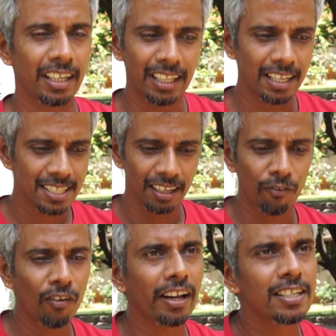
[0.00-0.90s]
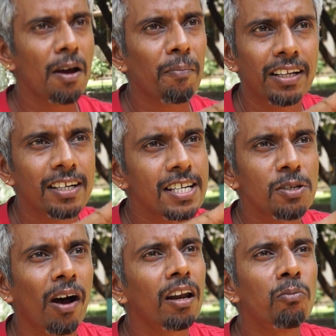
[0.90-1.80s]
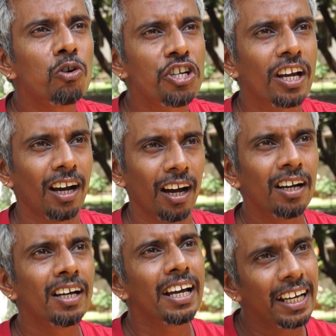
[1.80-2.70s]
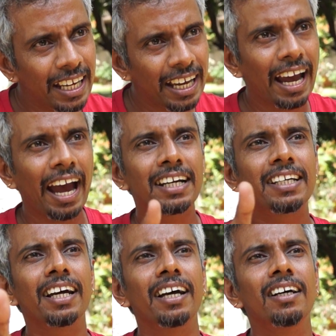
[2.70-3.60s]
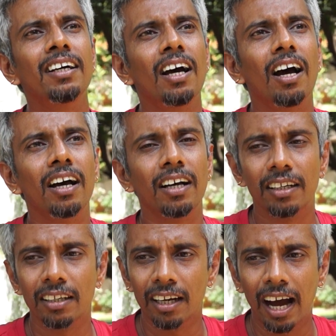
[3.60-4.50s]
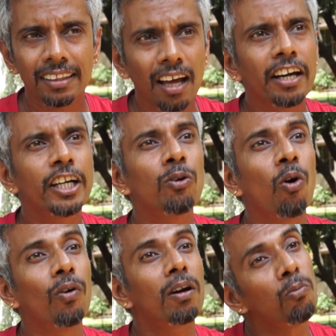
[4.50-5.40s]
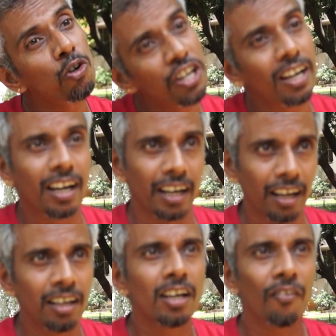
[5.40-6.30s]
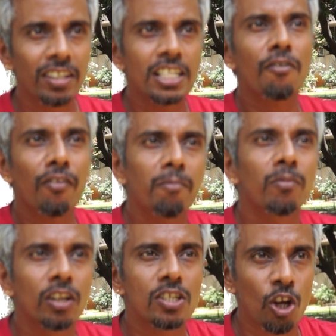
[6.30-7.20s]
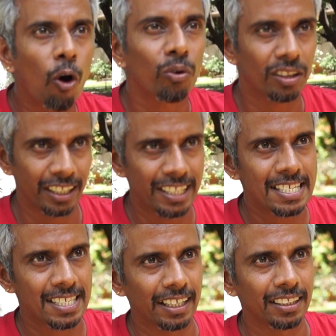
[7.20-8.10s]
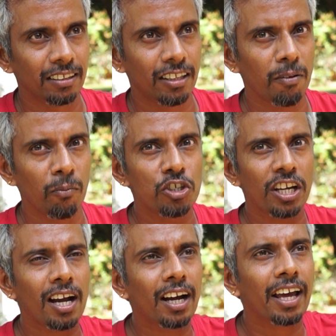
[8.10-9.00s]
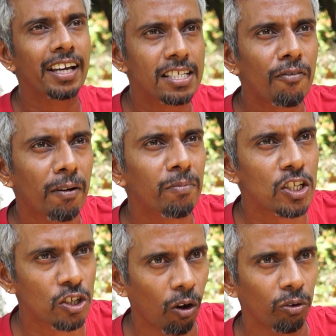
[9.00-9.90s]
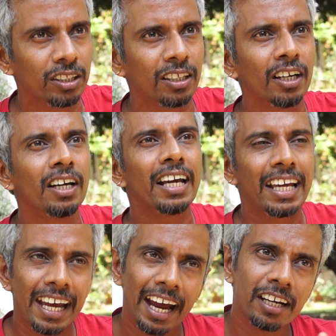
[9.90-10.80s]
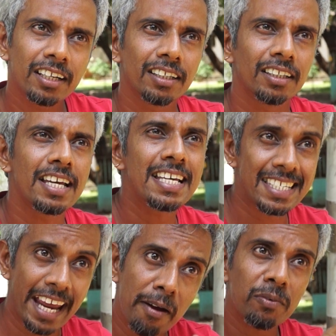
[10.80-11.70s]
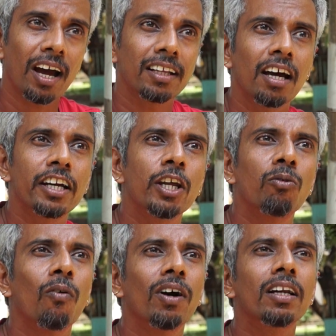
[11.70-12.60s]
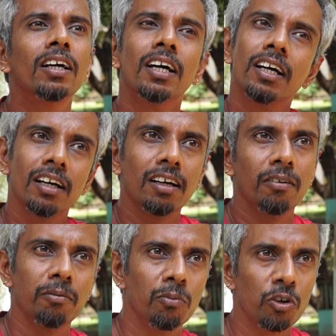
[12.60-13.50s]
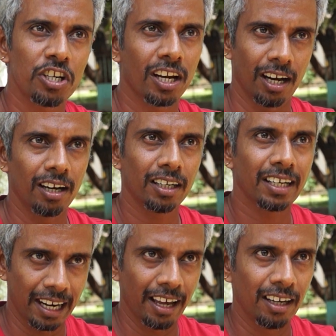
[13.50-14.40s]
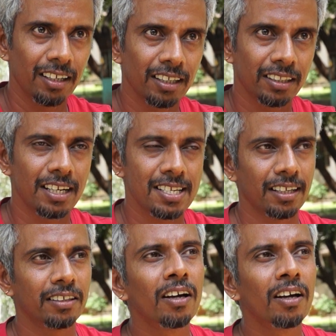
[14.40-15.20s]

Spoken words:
That's for example, that's a small Mushika. He had authority over Mushika Gana, which is from south. It is said that Mushika Gana is from the south. He had he stamped authority over Mushika Gana. That's all.